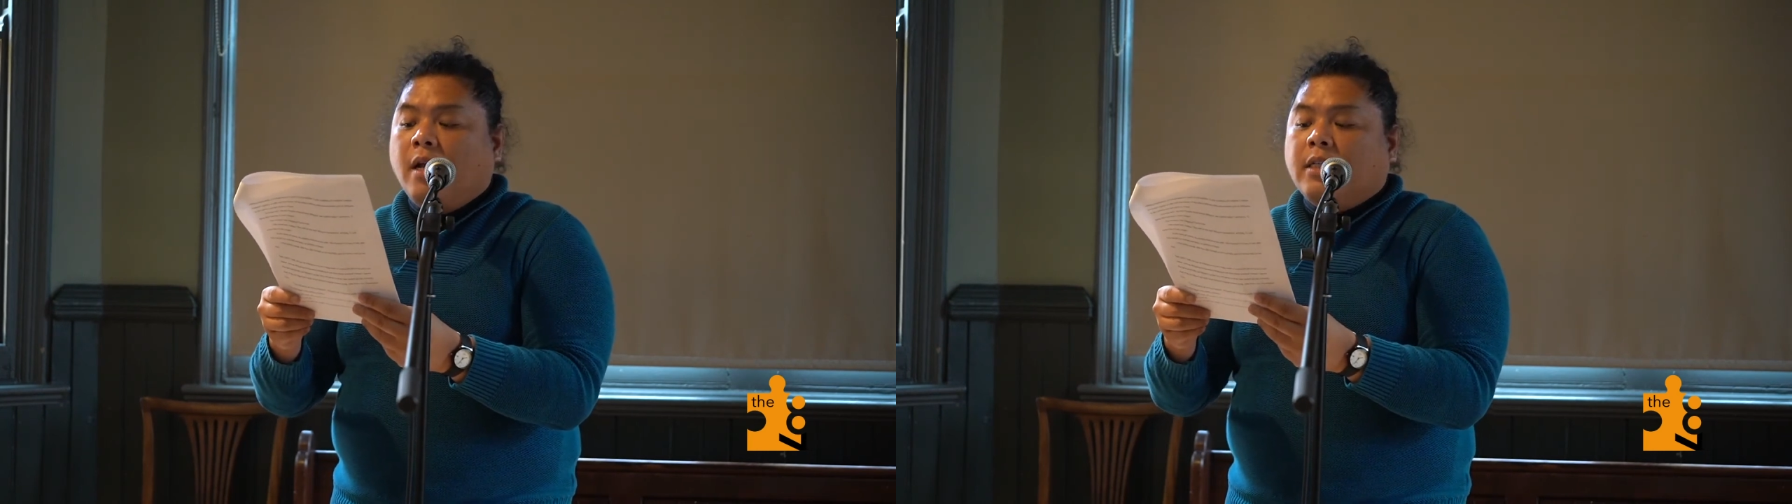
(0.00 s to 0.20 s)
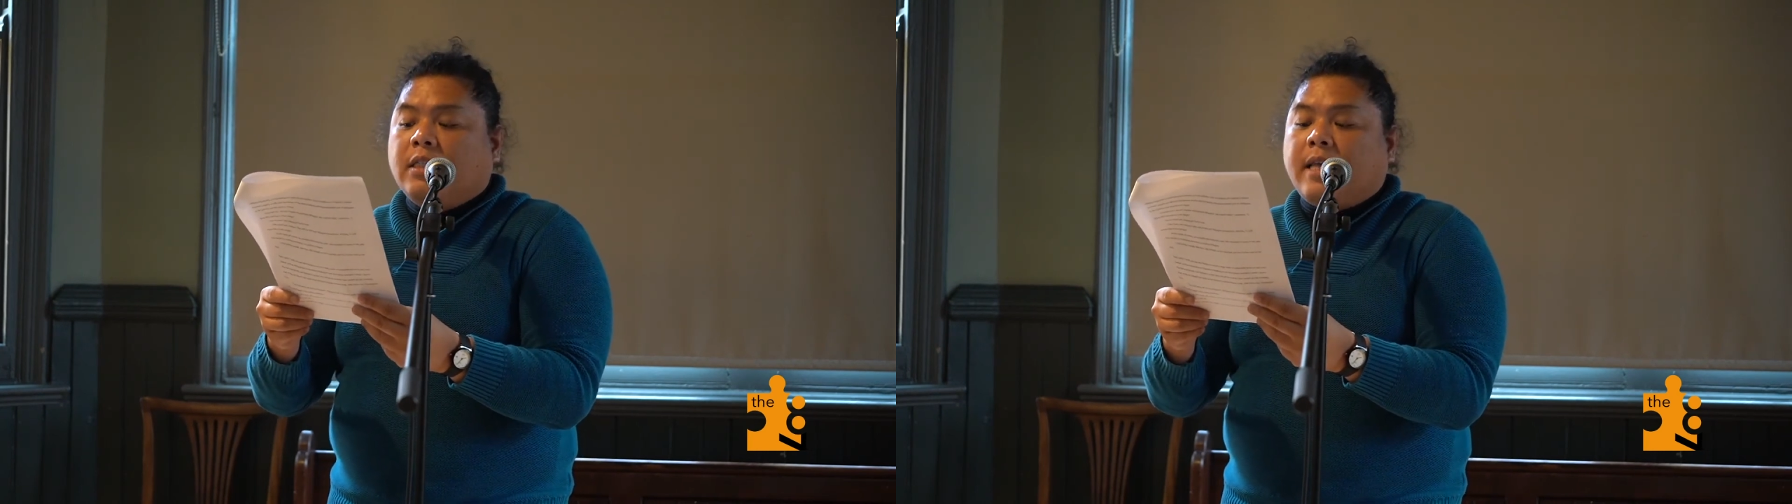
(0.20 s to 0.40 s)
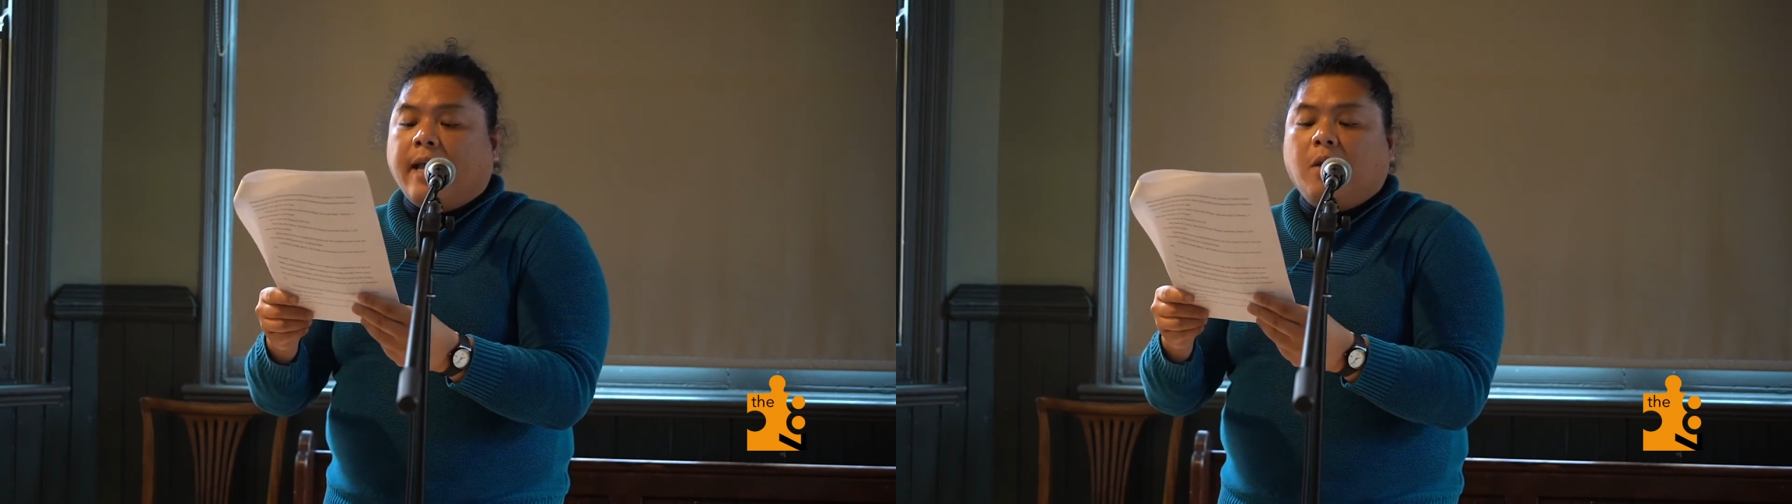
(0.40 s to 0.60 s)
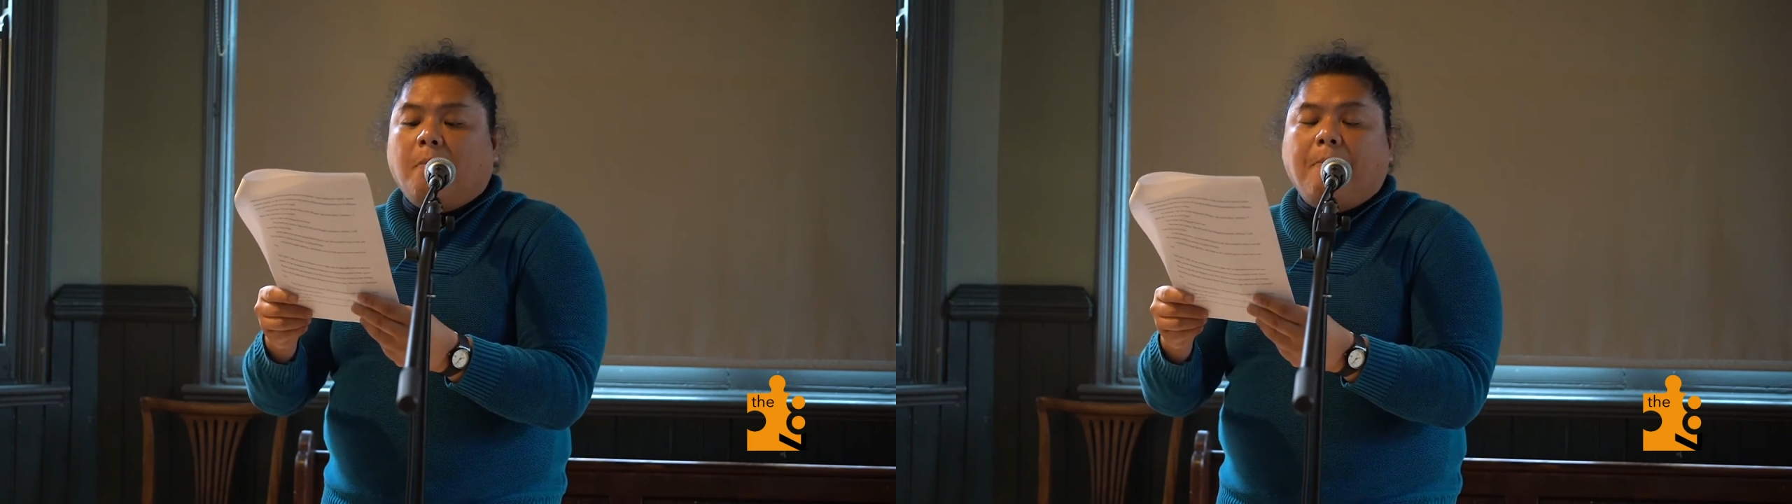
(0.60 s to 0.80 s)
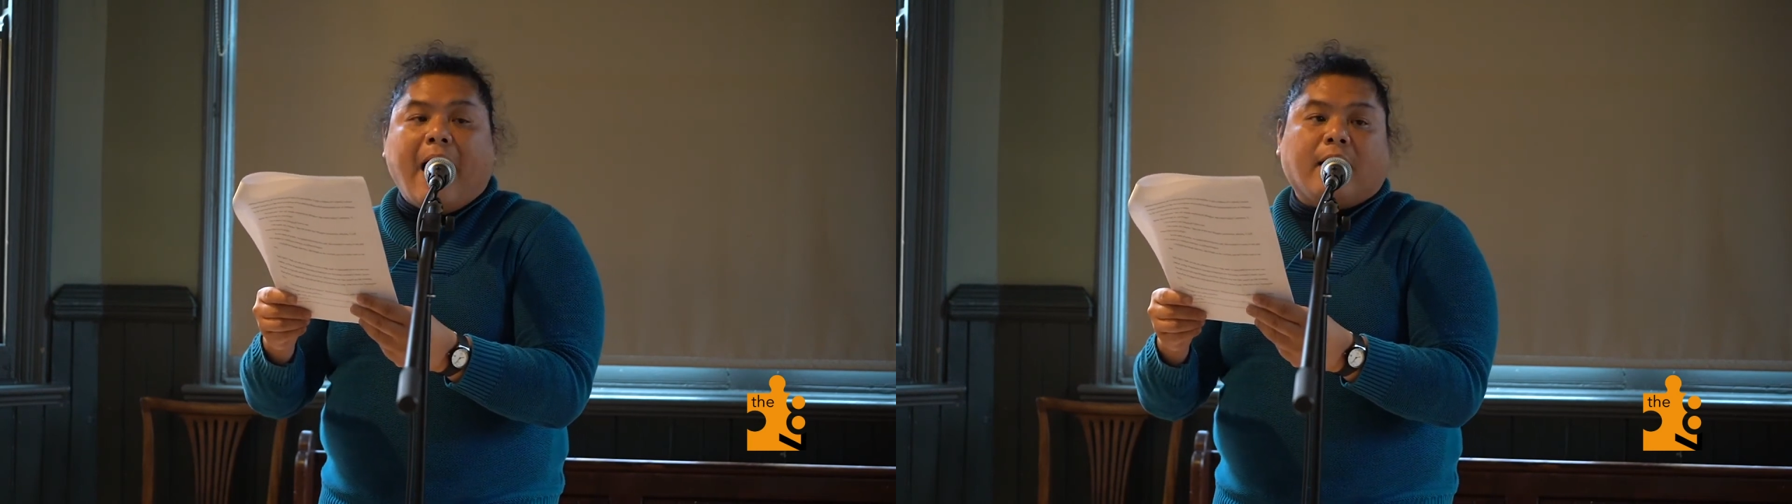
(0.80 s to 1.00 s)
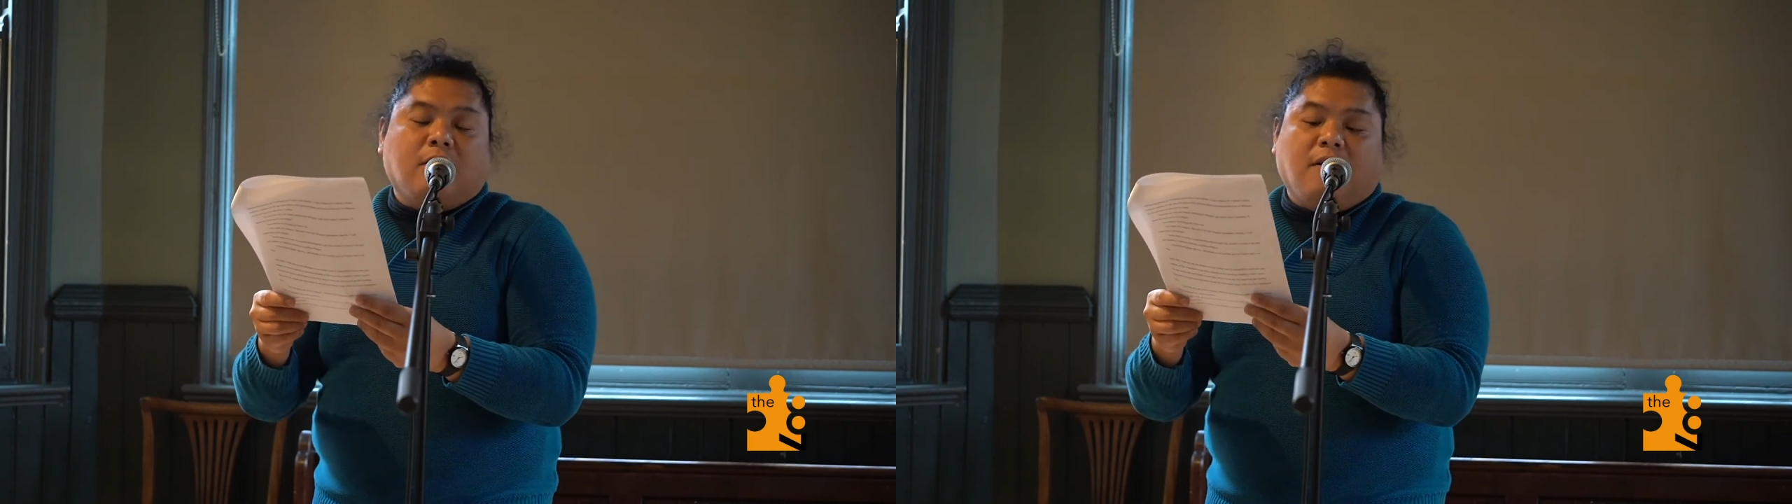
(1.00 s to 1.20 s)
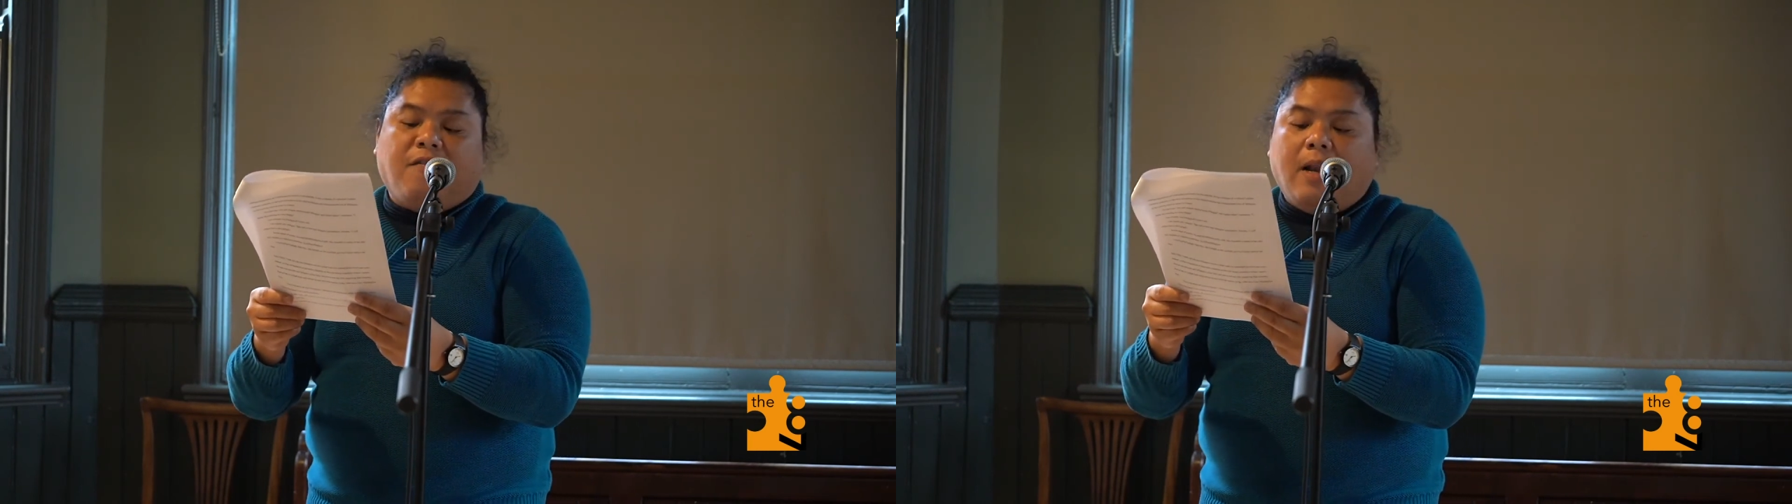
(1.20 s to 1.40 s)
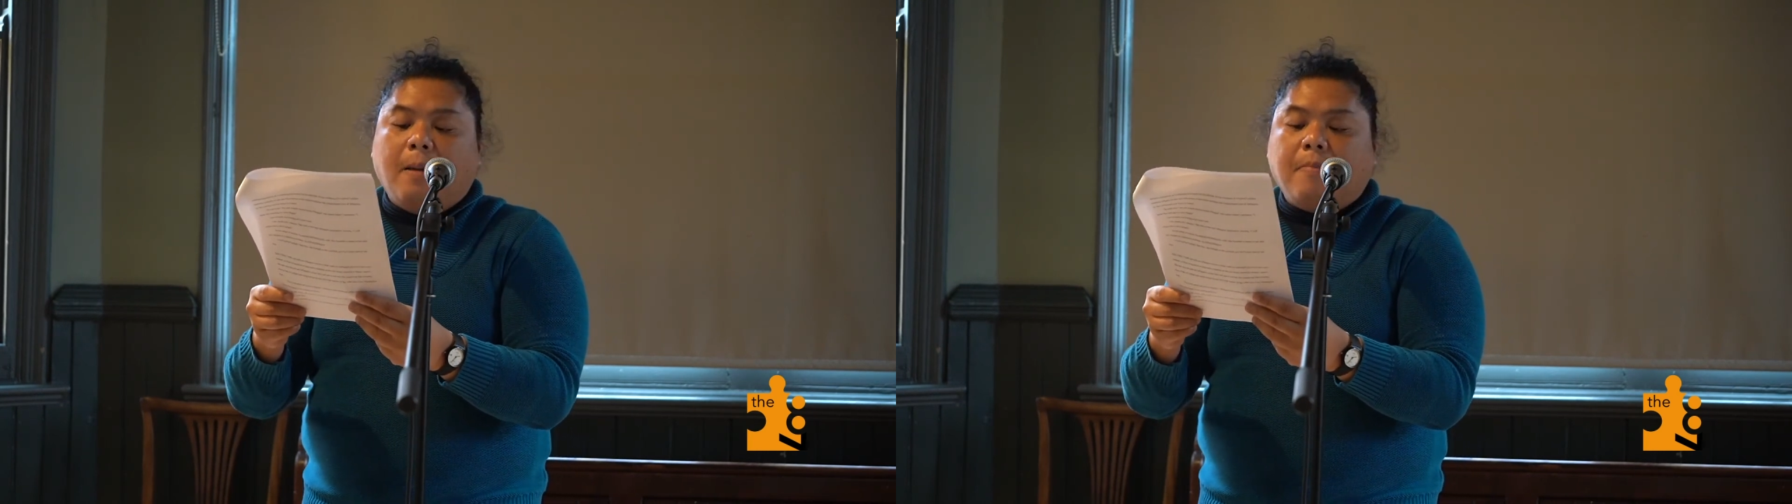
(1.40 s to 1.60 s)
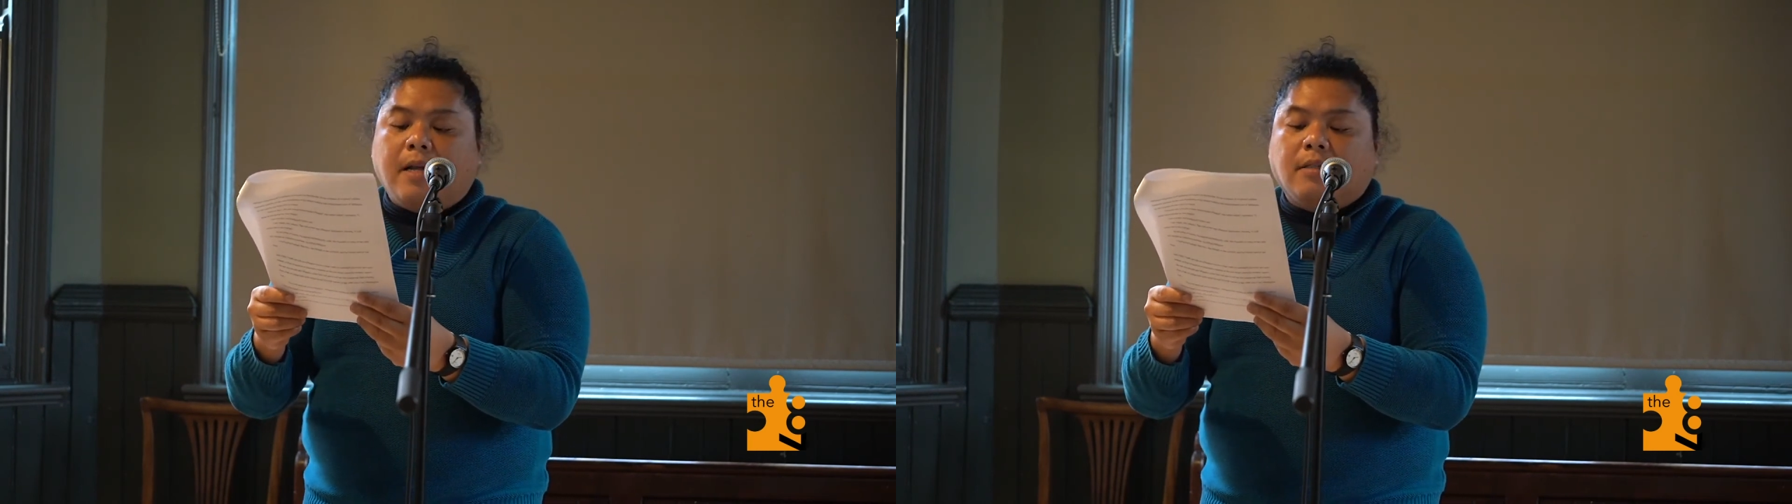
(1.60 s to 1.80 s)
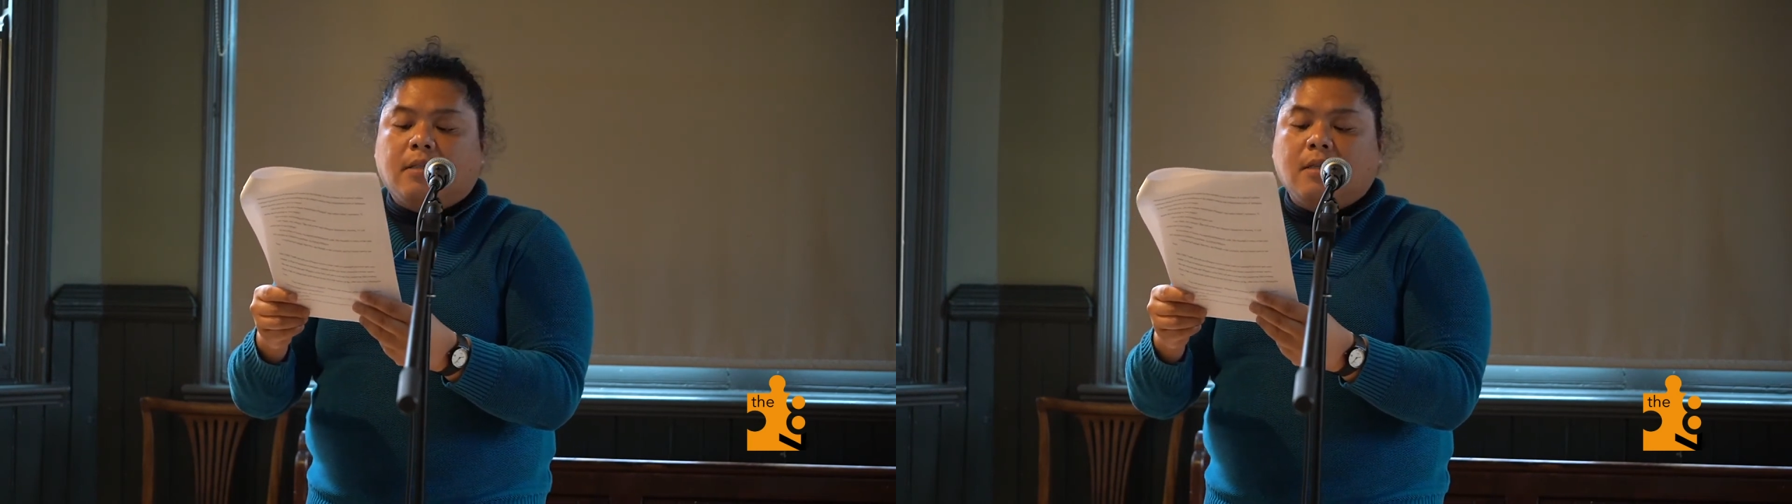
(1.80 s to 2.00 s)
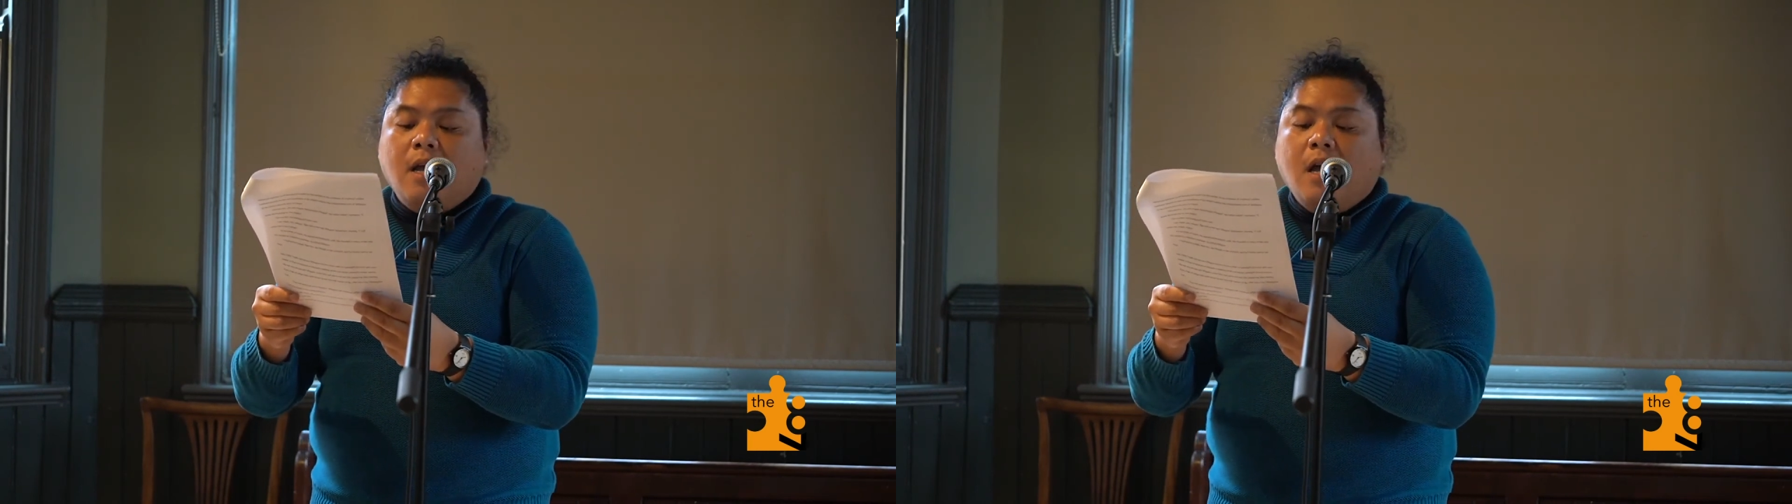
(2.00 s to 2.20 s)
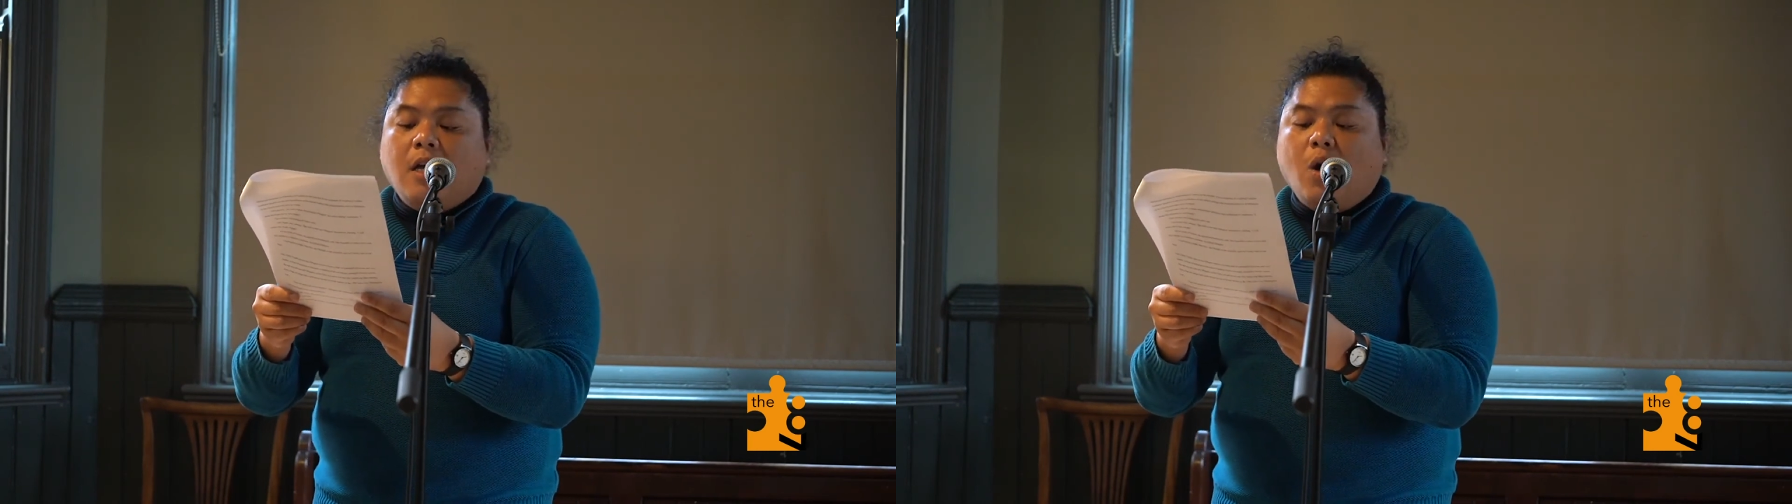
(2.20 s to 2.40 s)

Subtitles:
send you back to the Philippines.